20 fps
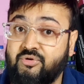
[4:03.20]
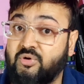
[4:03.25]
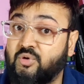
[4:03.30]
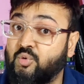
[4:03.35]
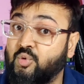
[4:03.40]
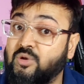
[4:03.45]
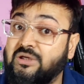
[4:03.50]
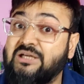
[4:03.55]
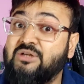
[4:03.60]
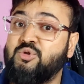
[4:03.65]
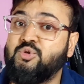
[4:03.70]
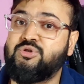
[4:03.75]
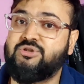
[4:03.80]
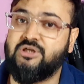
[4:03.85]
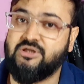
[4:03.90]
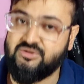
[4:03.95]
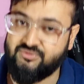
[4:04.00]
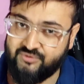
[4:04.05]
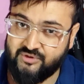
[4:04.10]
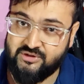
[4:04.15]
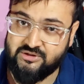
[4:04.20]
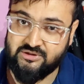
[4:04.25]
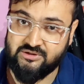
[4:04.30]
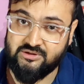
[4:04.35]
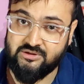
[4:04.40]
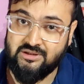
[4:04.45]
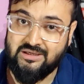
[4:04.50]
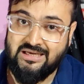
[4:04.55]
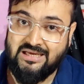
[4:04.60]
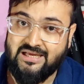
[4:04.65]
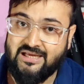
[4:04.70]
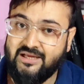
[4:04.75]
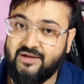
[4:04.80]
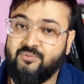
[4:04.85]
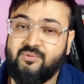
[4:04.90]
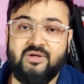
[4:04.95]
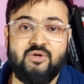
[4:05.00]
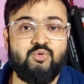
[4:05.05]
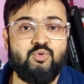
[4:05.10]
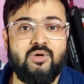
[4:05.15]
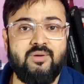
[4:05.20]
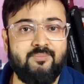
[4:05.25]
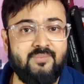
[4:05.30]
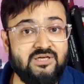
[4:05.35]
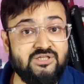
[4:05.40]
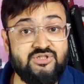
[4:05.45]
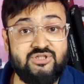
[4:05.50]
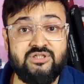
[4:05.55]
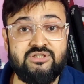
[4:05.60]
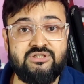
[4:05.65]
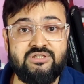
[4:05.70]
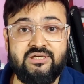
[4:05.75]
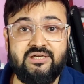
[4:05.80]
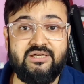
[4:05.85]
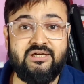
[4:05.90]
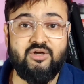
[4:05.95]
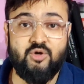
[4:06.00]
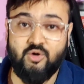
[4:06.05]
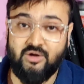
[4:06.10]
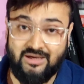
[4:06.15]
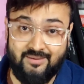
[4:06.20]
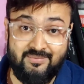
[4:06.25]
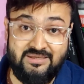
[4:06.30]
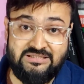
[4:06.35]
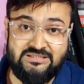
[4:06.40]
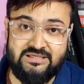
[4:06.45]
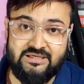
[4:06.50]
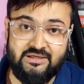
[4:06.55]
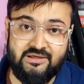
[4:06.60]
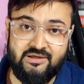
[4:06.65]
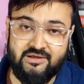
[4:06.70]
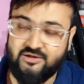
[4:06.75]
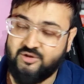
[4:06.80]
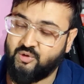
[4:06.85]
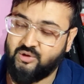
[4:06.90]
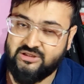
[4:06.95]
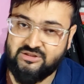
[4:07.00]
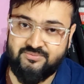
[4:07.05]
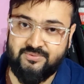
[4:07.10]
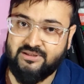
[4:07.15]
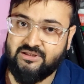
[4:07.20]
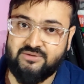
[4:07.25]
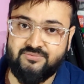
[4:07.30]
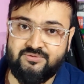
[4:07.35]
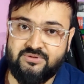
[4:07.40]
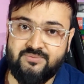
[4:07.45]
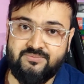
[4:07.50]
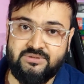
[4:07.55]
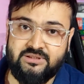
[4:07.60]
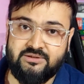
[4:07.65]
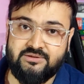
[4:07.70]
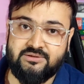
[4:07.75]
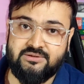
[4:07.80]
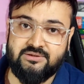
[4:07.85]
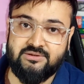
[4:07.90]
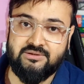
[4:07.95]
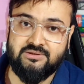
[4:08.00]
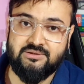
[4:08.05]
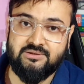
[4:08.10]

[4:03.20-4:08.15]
you are willing to study further, you can do a master's degree or MSc in your respective subject.